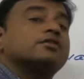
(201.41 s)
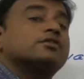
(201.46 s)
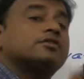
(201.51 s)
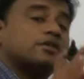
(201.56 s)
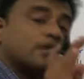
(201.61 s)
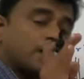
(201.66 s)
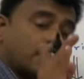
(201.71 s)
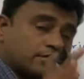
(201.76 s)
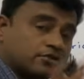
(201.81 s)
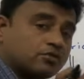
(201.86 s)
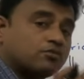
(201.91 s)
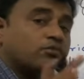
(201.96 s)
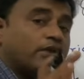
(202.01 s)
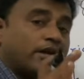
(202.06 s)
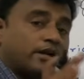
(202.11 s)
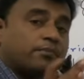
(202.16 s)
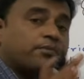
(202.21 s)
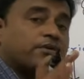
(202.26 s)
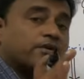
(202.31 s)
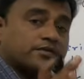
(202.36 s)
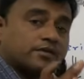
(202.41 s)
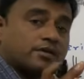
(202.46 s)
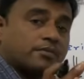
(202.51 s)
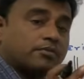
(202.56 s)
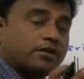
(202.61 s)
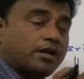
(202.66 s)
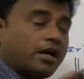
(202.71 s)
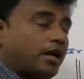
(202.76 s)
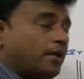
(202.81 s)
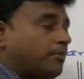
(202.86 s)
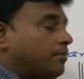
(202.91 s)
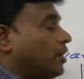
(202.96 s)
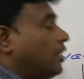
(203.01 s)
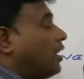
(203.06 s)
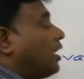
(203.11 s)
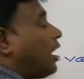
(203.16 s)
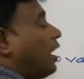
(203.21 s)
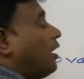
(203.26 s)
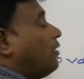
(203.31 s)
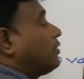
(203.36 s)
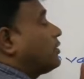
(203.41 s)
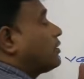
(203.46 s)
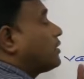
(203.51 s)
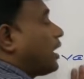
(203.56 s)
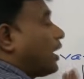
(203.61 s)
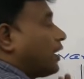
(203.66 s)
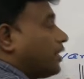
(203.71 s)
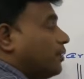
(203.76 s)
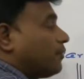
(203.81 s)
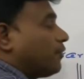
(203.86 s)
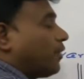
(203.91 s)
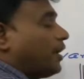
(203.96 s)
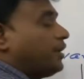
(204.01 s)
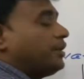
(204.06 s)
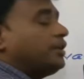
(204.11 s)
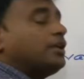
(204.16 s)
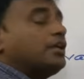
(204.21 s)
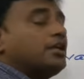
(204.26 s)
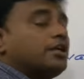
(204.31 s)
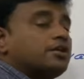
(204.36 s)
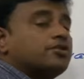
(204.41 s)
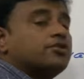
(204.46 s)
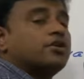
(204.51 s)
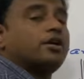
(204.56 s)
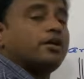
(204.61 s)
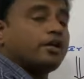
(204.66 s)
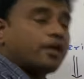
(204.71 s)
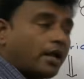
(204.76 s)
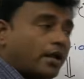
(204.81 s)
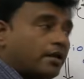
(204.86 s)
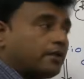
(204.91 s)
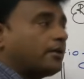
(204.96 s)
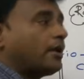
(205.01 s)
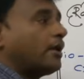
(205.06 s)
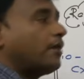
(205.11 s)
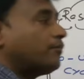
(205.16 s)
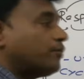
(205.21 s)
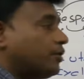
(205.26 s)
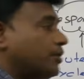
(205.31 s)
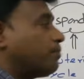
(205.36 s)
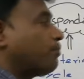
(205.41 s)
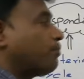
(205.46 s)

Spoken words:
Just wait for some time, I'll clarify each and every